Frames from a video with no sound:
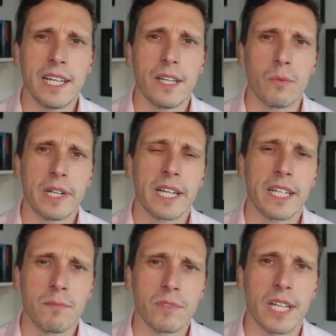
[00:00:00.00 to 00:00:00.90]
When it
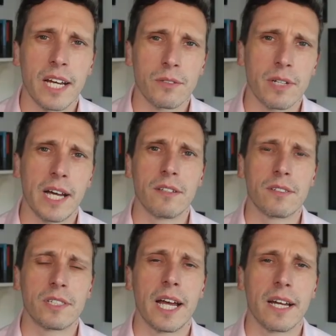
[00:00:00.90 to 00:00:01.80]
comes down to a
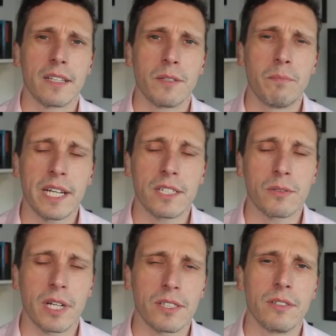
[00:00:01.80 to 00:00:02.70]
health check, the biggest
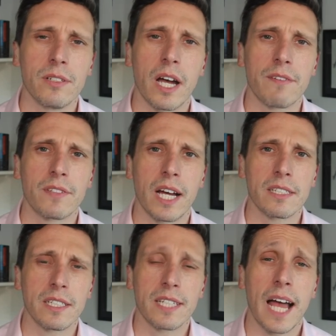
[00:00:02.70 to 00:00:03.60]
question you have to
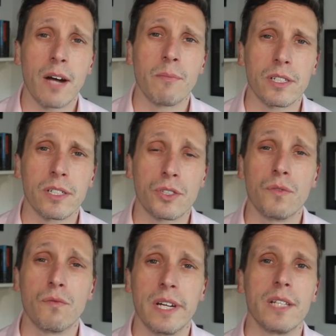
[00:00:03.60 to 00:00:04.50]
ask is how much do
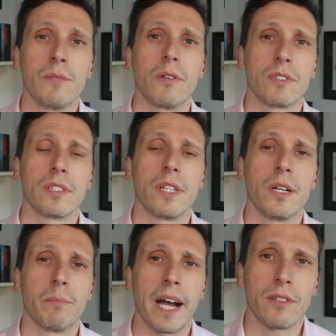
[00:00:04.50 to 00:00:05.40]
you really want to know
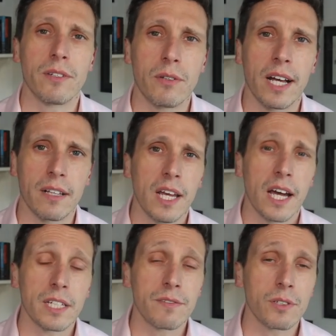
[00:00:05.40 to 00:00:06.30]
about your health?
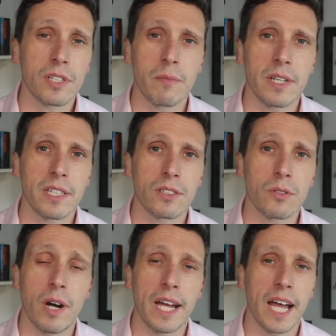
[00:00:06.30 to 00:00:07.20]
And if you're somebody that's
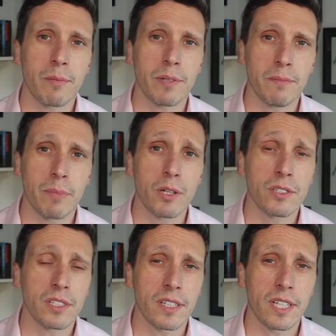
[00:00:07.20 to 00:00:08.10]
quite happy
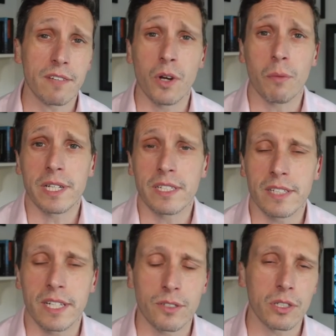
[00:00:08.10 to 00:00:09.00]
boasting that they've not been to
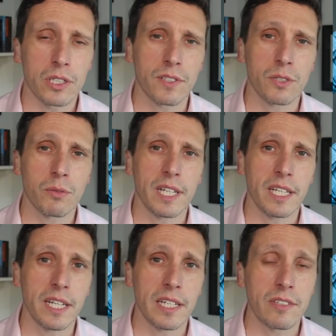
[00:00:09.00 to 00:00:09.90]
their doctor for 20
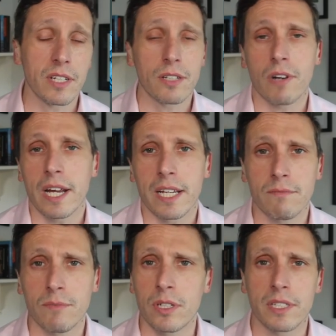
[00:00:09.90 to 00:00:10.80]
years, then great,
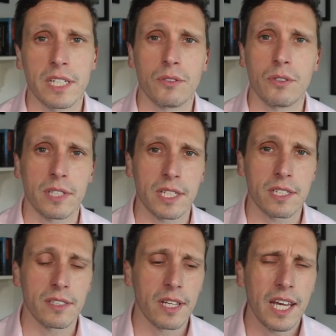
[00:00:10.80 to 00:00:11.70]
you can ignore
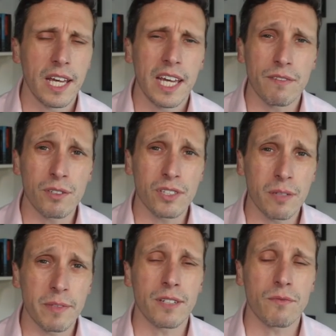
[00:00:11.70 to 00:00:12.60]
this. If you're
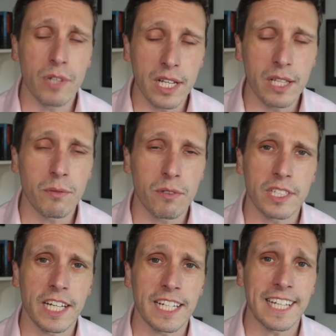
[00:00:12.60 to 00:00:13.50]
somebody that really wants to
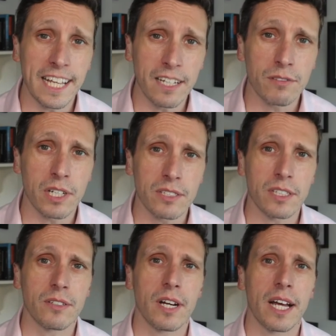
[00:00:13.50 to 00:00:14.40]
take an interest
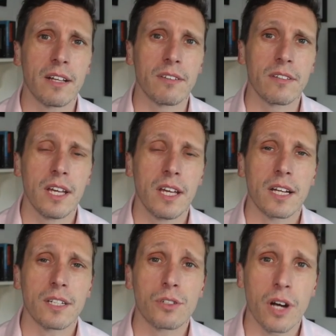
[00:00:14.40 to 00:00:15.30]
in your health
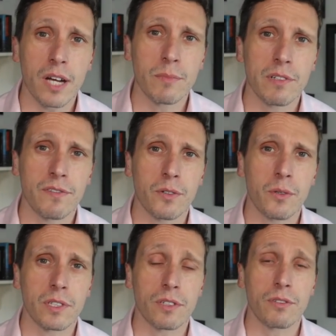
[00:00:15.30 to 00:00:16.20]
and try and move
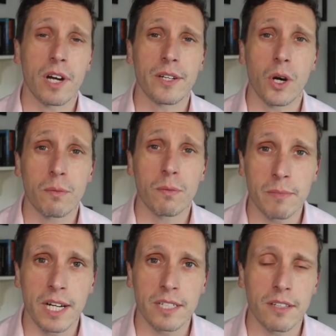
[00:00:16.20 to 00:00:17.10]
forward and try and
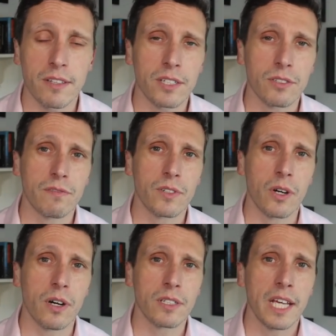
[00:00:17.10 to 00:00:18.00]
optimize the things you've
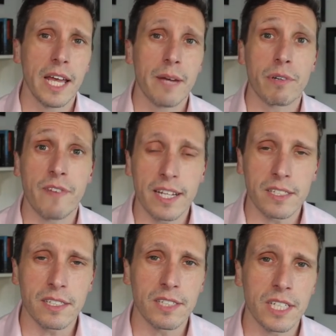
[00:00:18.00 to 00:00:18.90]
got,
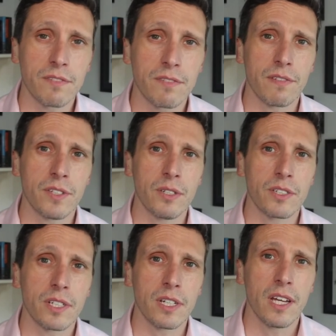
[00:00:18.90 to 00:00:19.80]
prevent disease for the
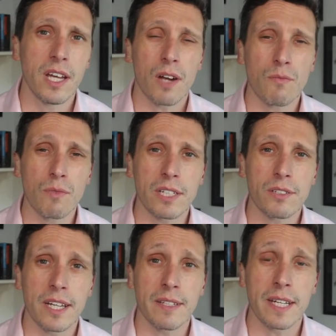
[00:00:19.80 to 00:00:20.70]
future, and really
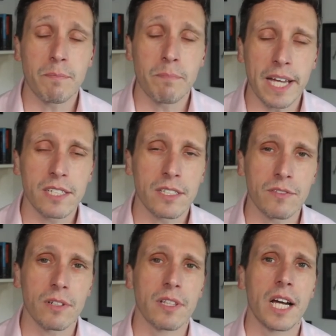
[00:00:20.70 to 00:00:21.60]
try and make the best
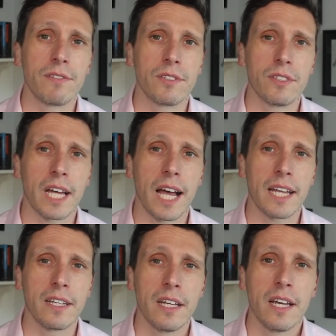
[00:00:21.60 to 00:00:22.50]
of your life as you
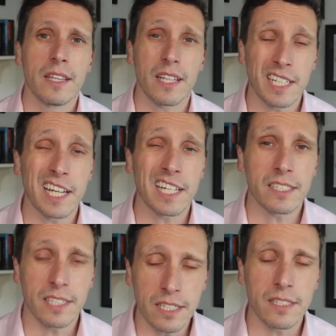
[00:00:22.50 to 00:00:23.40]
can, then getting
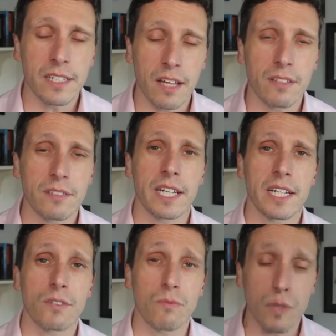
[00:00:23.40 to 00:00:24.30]
a decent health check
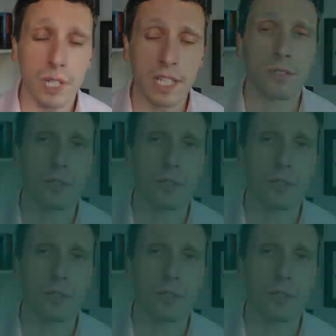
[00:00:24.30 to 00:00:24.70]
is a really good